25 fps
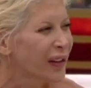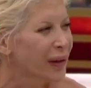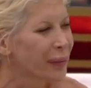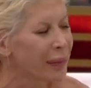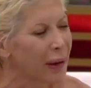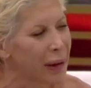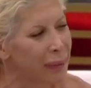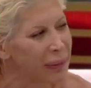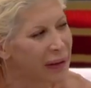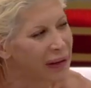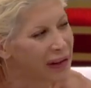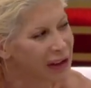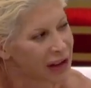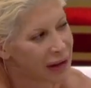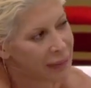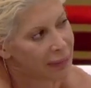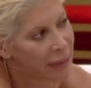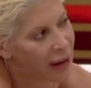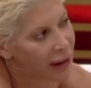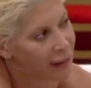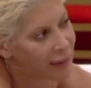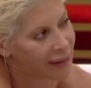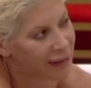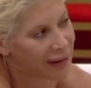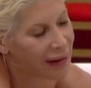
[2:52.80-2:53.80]
So maybe she
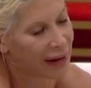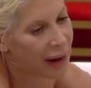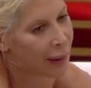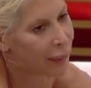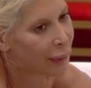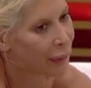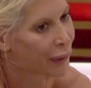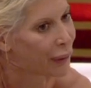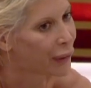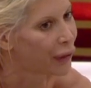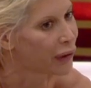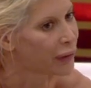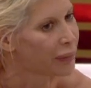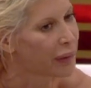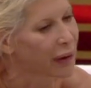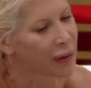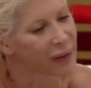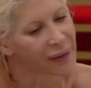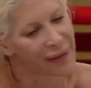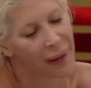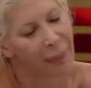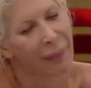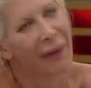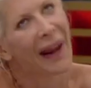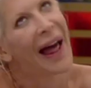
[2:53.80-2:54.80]
might think I'm rude
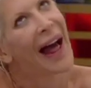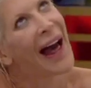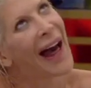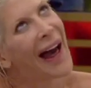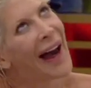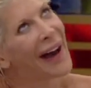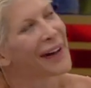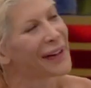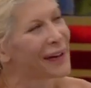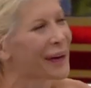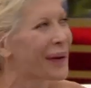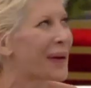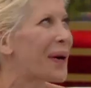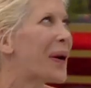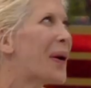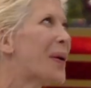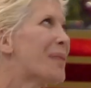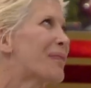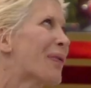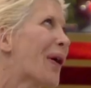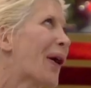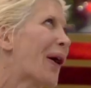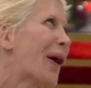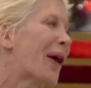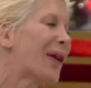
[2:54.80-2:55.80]
because I'm loud and
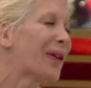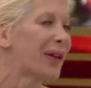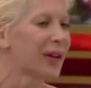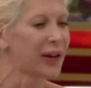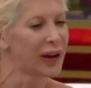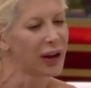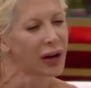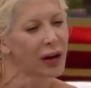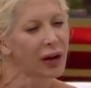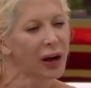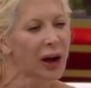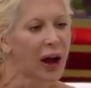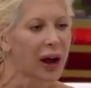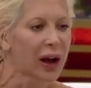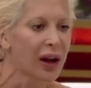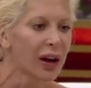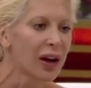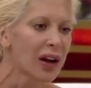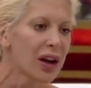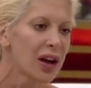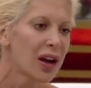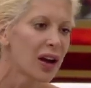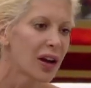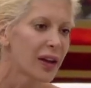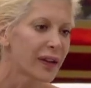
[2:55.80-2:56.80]
open. You know, like
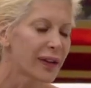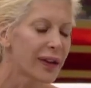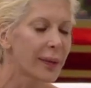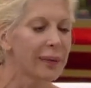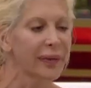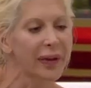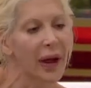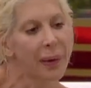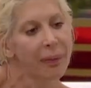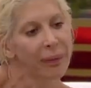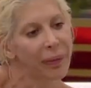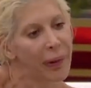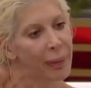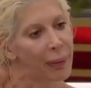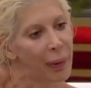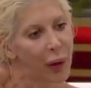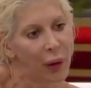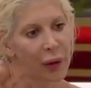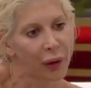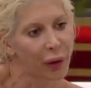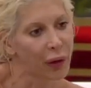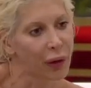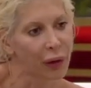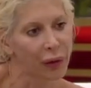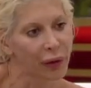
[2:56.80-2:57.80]
sometimes people
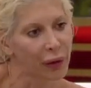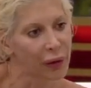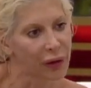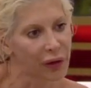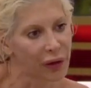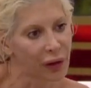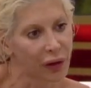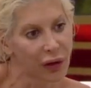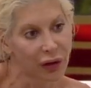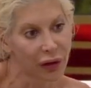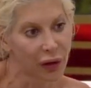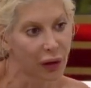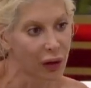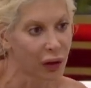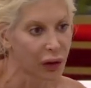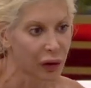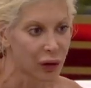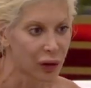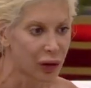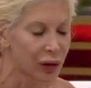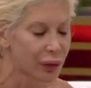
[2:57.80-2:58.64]
don't understand your...